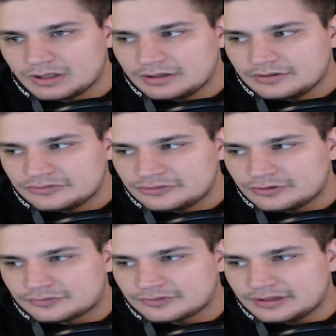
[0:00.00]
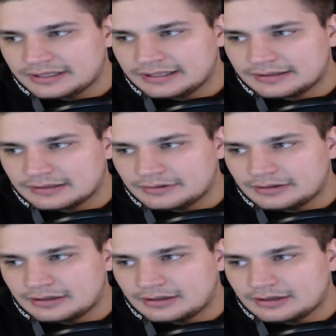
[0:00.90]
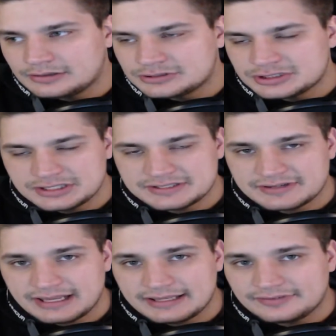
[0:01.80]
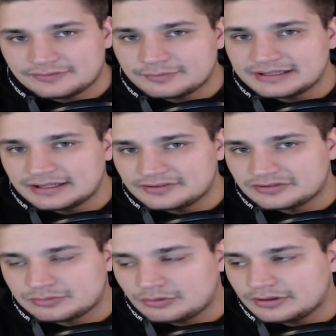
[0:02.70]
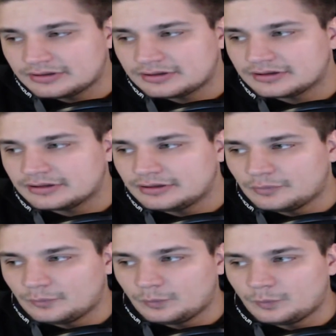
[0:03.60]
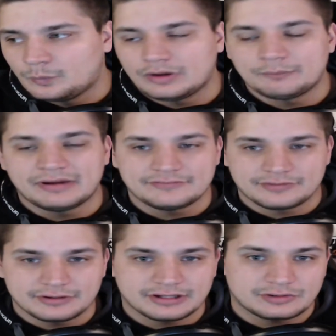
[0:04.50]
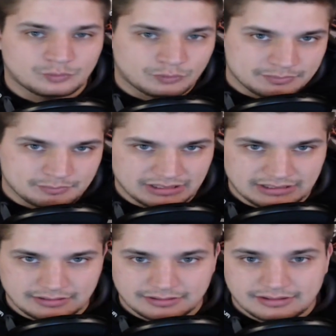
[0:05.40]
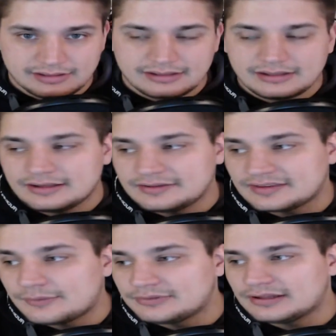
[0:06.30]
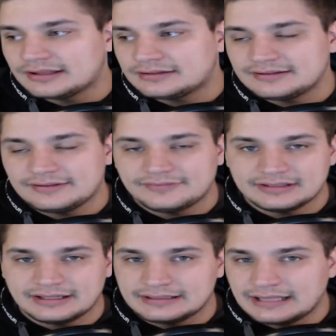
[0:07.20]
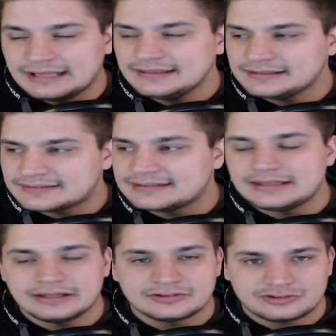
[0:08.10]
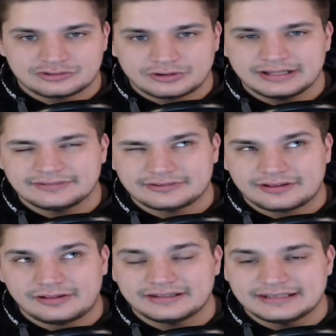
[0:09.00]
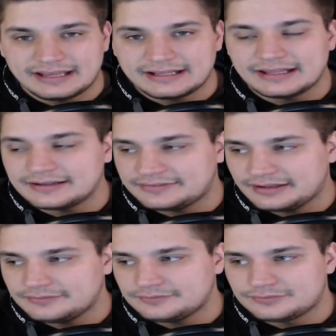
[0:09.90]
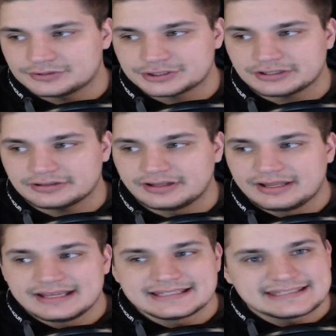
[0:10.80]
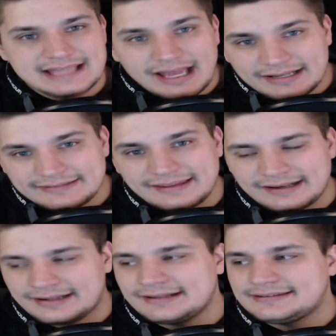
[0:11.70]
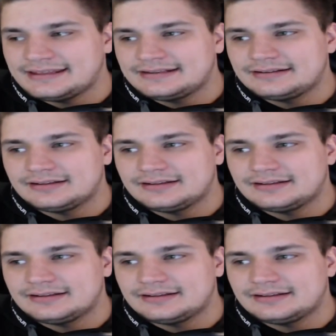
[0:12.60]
So for like Jujutsu Kaisen, for my non-spoiler, what my verdict would be is I would like to give it I think it's a straight solid 9 out of 10 for sure. It's not a 10 out of 10,